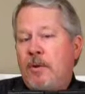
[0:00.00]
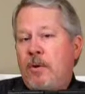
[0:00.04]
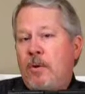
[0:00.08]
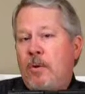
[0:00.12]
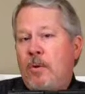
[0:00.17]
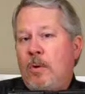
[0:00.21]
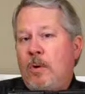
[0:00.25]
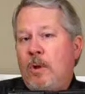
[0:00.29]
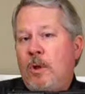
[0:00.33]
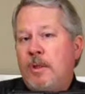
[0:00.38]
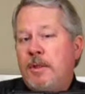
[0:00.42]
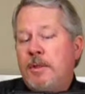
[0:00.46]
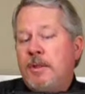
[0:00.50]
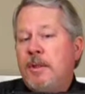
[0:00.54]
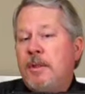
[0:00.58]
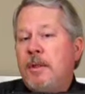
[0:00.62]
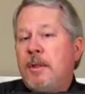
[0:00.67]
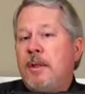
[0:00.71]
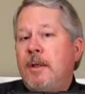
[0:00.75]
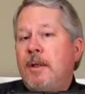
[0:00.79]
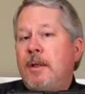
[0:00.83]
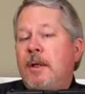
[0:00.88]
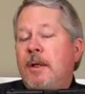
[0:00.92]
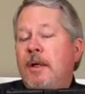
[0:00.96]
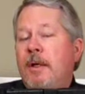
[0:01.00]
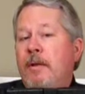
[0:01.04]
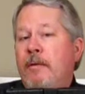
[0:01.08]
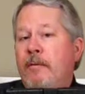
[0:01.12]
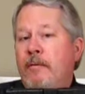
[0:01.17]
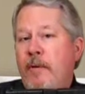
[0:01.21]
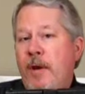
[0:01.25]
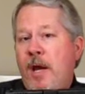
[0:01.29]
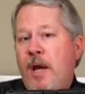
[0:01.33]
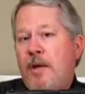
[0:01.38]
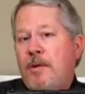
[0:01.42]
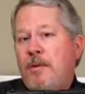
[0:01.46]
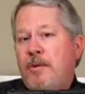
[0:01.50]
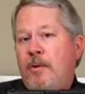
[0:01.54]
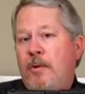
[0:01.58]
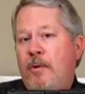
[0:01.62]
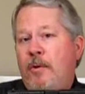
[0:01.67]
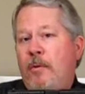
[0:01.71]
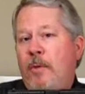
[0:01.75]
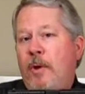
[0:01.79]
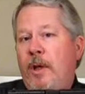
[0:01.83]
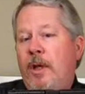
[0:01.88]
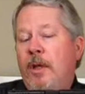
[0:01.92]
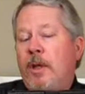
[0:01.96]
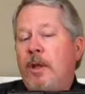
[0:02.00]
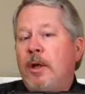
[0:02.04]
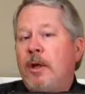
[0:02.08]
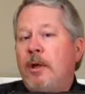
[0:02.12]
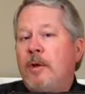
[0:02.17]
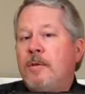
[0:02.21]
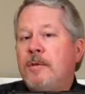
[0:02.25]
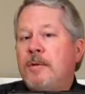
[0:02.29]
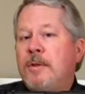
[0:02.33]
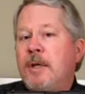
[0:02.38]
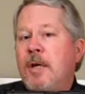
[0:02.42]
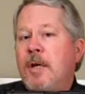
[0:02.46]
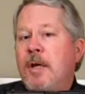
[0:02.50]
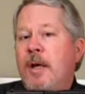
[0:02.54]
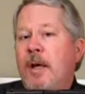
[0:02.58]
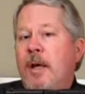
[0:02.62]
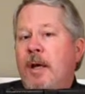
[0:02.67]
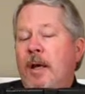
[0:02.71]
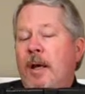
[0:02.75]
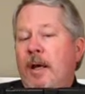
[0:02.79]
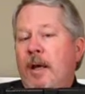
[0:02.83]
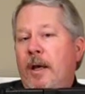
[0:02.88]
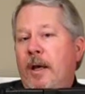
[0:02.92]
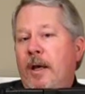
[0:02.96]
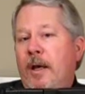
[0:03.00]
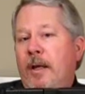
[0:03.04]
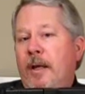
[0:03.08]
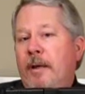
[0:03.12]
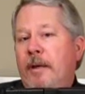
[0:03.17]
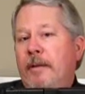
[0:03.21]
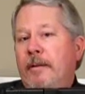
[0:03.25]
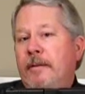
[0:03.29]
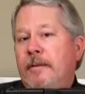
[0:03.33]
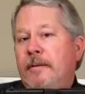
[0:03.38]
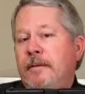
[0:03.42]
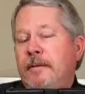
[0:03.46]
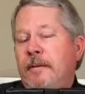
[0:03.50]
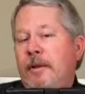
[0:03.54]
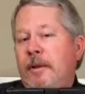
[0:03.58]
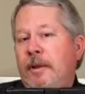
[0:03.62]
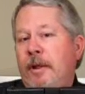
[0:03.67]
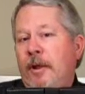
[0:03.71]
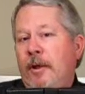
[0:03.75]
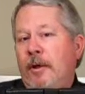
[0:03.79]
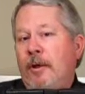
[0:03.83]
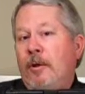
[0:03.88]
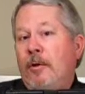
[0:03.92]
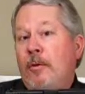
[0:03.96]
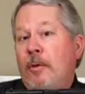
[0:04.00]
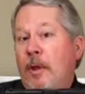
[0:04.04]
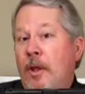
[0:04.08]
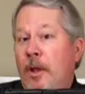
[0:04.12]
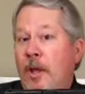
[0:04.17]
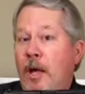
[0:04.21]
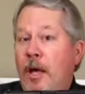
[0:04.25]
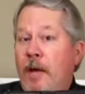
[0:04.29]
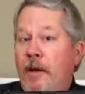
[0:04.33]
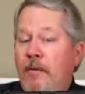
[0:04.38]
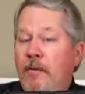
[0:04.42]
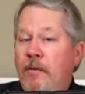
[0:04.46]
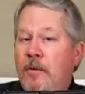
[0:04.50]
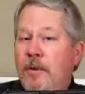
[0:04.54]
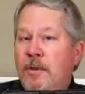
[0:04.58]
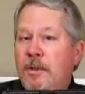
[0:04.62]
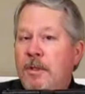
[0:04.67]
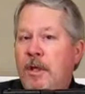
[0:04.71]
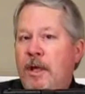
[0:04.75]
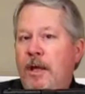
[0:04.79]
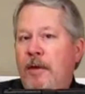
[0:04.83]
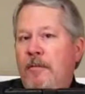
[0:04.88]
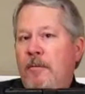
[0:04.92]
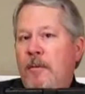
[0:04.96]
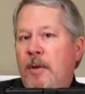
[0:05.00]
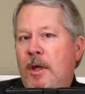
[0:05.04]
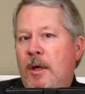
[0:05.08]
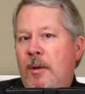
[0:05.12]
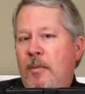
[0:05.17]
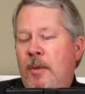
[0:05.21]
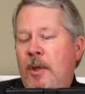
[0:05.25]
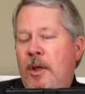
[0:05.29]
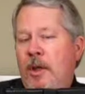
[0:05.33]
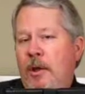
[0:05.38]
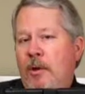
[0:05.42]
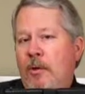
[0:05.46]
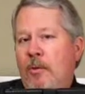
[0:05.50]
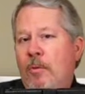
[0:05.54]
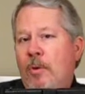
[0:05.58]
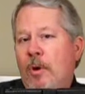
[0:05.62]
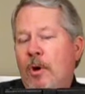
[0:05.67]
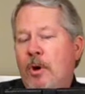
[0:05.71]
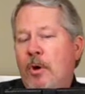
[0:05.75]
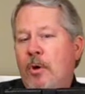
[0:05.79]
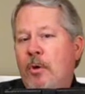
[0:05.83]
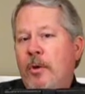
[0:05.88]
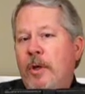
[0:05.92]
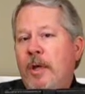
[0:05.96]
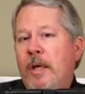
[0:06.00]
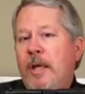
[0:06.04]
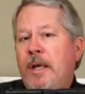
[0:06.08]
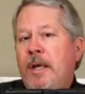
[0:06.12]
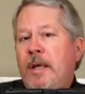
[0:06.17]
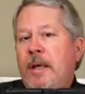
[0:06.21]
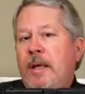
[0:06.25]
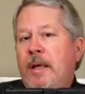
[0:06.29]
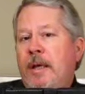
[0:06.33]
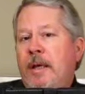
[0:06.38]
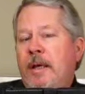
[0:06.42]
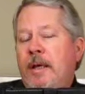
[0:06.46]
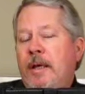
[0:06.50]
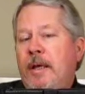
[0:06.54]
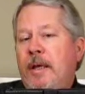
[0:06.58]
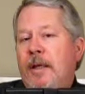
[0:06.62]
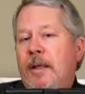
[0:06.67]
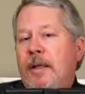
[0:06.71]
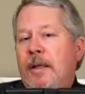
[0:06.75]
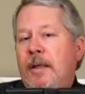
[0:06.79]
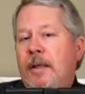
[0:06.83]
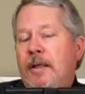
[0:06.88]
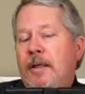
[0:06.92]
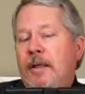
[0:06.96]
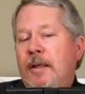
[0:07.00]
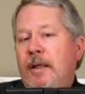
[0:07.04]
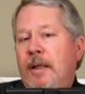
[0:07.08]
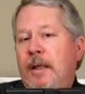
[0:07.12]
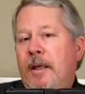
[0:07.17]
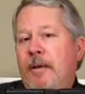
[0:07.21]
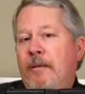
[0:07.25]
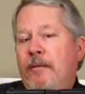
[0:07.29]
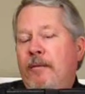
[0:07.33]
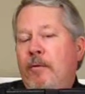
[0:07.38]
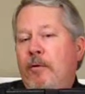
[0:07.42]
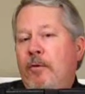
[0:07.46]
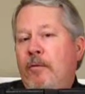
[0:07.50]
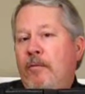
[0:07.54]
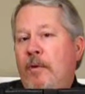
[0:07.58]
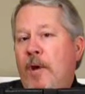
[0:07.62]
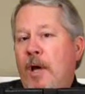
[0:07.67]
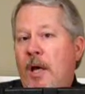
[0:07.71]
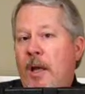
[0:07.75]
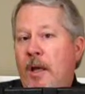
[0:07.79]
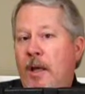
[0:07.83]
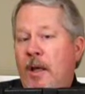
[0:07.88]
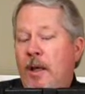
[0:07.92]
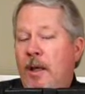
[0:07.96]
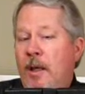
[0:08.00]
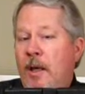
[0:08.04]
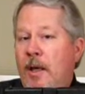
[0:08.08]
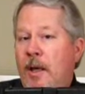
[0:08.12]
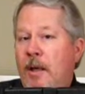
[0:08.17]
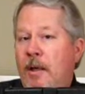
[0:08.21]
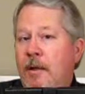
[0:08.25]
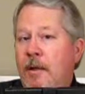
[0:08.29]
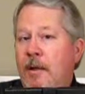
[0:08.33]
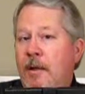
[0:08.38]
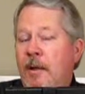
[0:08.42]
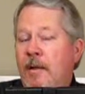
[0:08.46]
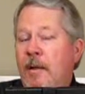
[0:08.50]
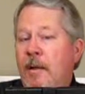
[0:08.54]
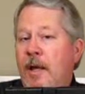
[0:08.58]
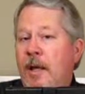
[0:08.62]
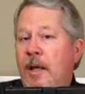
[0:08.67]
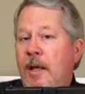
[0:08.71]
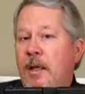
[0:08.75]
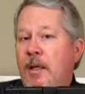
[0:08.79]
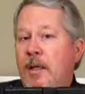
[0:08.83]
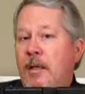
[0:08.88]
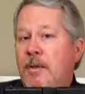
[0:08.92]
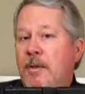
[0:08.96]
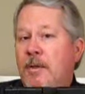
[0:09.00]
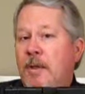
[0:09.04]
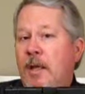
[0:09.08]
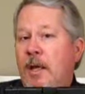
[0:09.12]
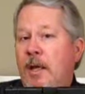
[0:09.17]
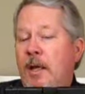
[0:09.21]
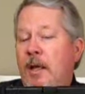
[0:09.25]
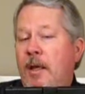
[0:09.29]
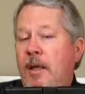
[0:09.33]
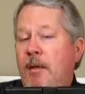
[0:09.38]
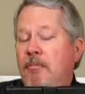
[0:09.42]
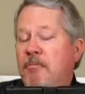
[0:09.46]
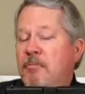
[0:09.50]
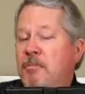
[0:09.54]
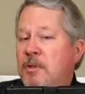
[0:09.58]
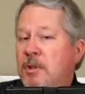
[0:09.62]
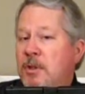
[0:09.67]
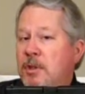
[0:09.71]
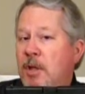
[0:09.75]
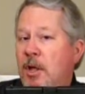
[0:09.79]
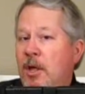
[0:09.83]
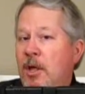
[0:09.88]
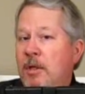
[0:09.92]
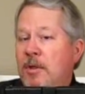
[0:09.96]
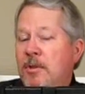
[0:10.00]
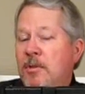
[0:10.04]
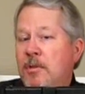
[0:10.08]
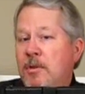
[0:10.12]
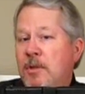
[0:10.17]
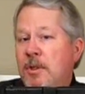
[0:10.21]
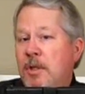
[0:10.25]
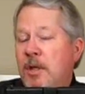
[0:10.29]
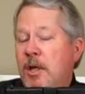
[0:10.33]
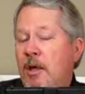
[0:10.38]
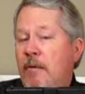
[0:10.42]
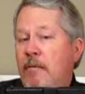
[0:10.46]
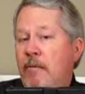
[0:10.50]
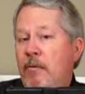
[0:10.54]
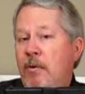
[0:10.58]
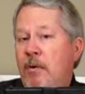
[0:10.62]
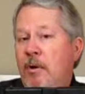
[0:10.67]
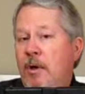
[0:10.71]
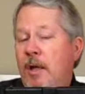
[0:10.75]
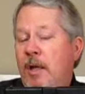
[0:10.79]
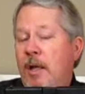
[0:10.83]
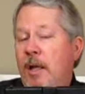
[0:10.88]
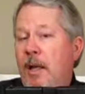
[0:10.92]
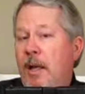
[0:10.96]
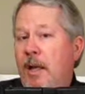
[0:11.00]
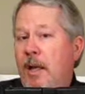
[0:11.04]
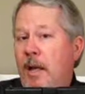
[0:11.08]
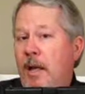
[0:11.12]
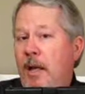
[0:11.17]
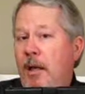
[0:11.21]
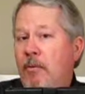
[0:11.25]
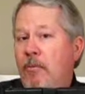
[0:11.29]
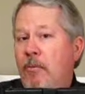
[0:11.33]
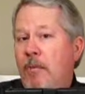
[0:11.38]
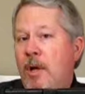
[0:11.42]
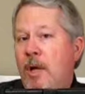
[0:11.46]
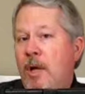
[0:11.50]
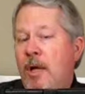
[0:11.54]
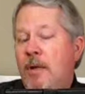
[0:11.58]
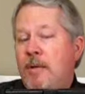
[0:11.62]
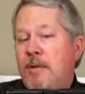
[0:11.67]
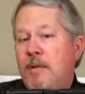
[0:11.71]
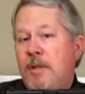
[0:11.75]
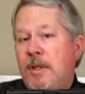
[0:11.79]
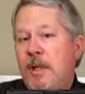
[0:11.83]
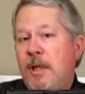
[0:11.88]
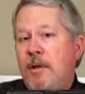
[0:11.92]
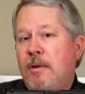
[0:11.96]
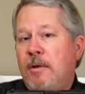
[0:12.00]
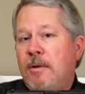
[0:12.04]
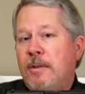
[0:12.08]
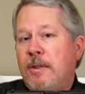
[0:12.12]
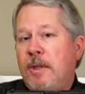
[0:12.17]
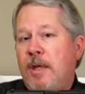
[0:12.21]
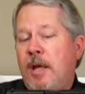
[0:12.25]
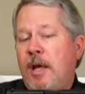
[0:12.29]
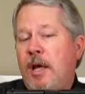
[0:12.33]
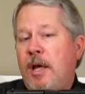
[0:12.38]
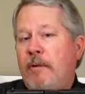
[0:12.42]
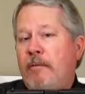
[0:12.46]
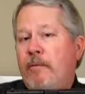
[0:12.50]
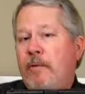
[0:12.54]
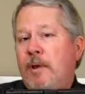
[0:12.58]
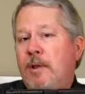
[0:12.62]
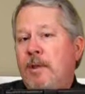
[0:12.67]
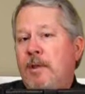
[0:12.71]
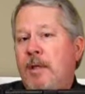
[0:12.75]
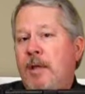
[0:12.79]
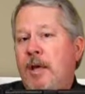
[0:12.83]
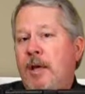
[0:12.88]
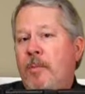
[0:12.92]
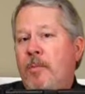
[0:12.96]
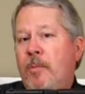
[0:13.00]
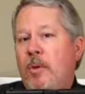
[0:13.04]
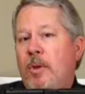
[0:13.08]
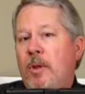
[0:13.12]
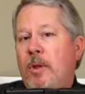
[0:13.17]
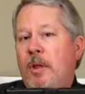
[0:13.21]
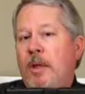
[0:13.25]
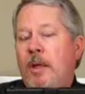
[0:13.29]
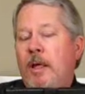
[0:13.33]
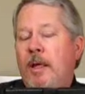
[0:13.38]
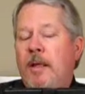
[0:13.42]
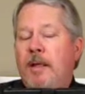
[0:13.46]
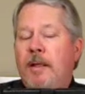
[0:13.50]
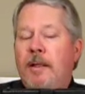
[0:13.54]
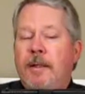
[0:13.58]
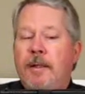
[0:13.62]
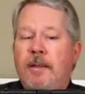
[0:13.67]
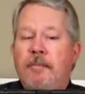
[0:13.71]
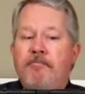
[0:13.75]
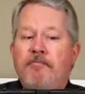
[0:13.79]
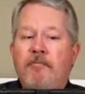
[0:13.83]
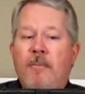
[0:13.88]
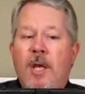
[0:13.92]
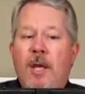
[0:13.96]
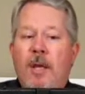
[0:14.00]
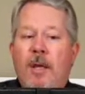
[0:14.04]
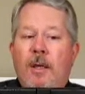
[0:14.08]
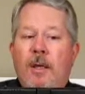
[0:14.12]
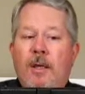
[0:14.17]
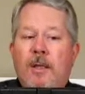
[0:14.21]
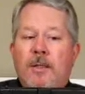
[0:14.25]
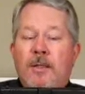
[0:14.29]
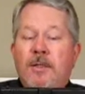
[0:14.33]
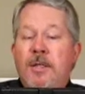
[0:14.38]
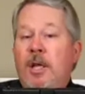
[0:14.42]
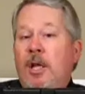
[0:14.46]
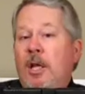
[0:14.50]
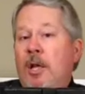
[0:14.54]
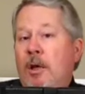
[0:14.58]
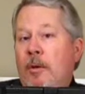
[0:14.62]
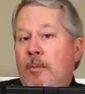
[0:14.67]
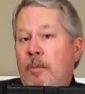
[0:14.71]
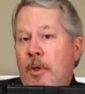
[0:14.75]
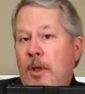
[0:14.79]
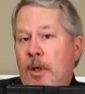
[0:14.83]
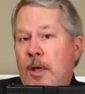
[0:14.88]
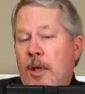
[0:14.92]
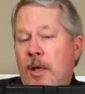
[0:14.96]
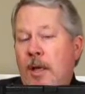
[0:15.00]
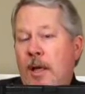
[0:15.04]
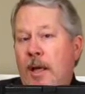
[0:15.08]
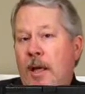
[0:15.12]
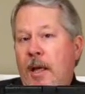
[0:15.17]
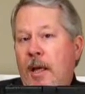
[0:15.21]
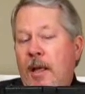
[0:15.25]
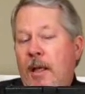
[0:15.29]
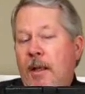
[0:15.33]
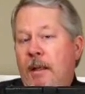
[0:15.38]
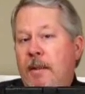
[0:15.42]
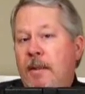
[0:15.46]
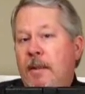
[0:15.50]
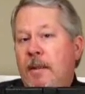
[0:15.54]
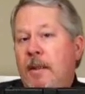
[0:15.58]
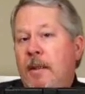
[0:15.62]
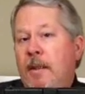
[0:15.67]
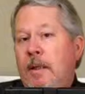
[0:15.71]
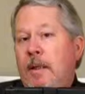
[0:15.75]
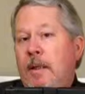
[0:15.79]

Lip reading: of course, the faster the reloads, the life you save might be your own. And if you've got a gun that is a 6 or 7 or an 8 round single stack, for example, like a CW9